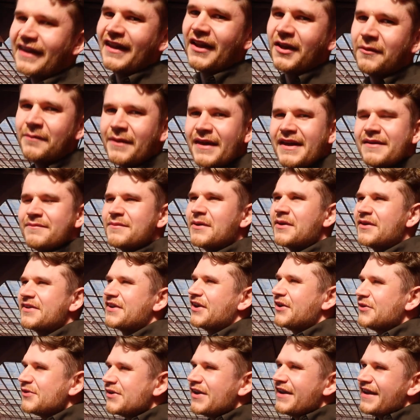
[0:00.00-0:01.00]
little bit, but you
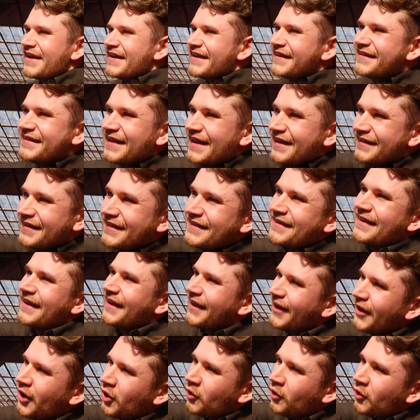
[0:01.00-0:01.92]
know, season ticket